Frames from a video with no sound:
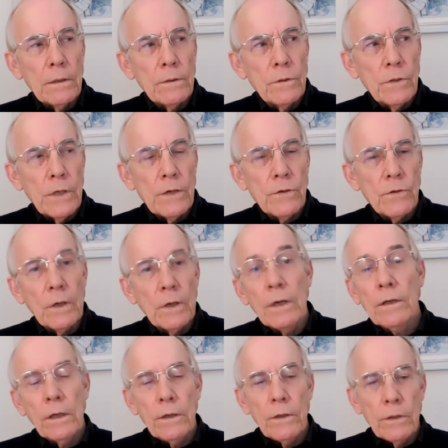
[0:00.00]
suggestion,
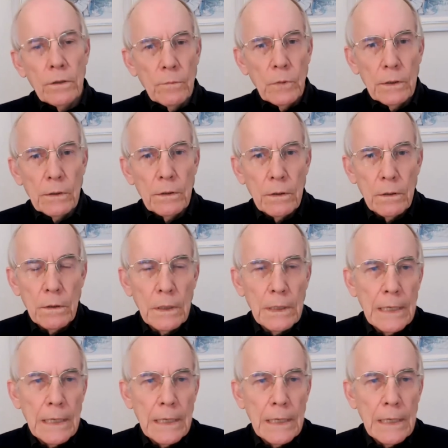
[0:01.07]
including the modern